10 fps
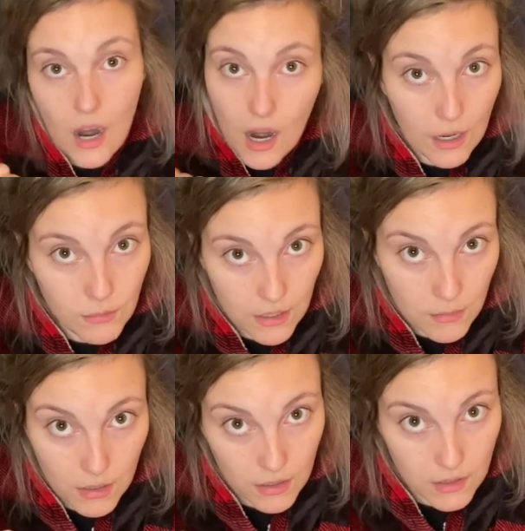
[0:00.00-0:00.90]
I'm gonna
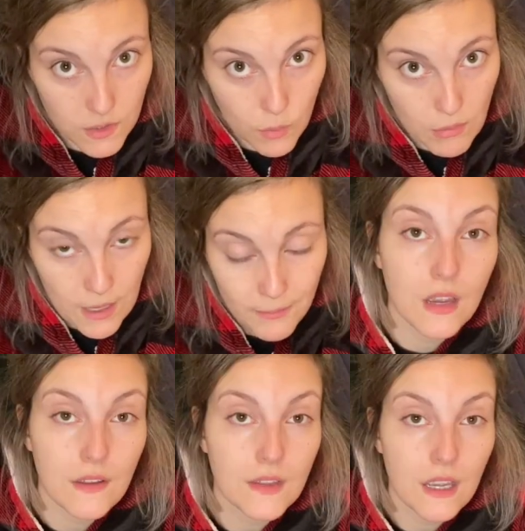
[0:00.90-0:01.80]
marry this woman."
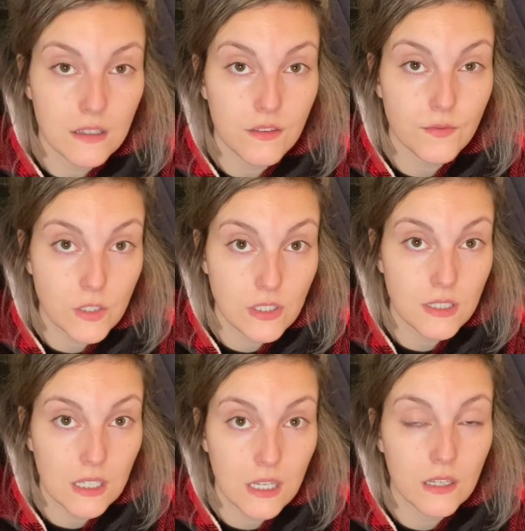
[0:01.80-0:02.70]
At the end of the
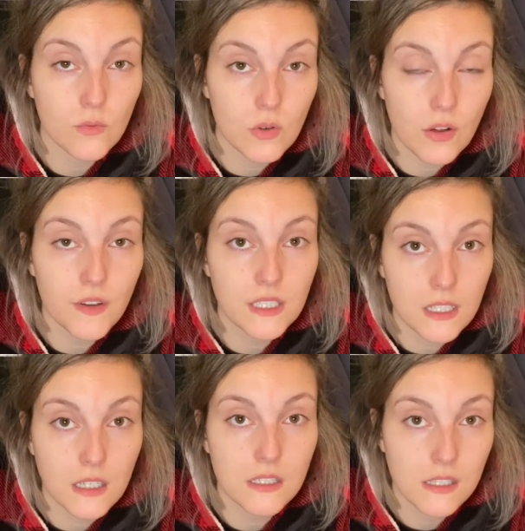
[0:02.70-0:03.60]
first scene, Rodolphe
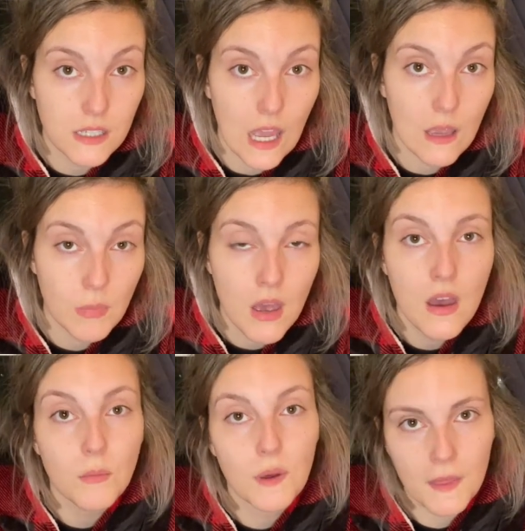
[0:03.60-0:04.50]
does escape,
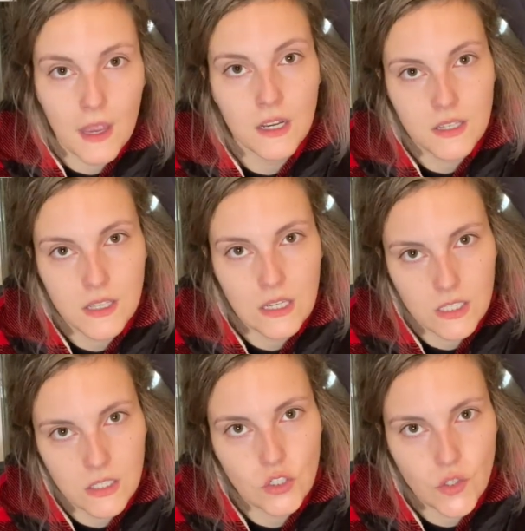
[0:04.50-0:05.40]
but then in
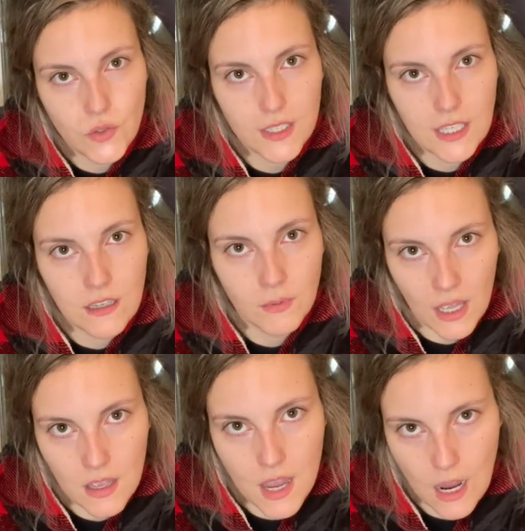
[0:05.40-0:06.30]
scene two, you see him
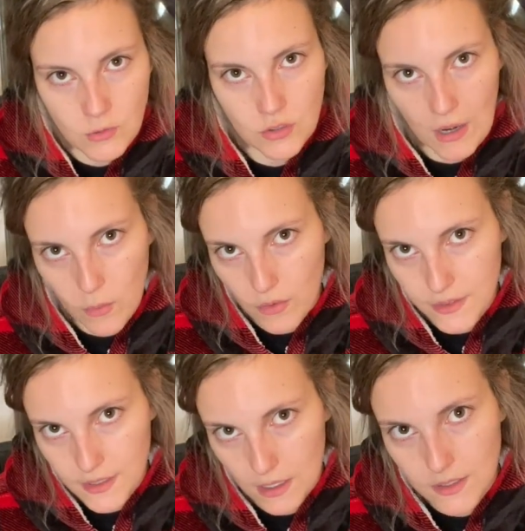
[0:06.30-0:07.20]
getting captured by
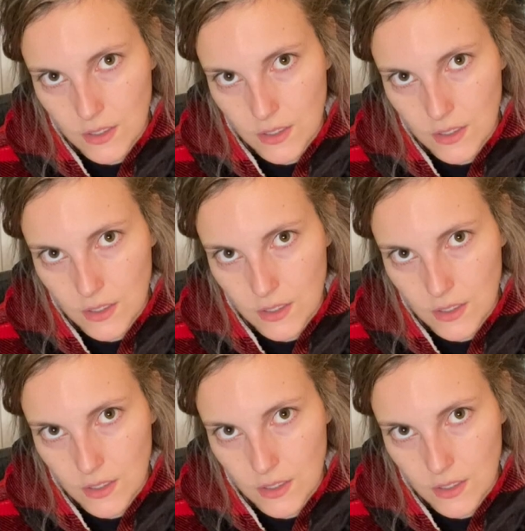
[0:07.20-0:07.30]
Wolfenstein's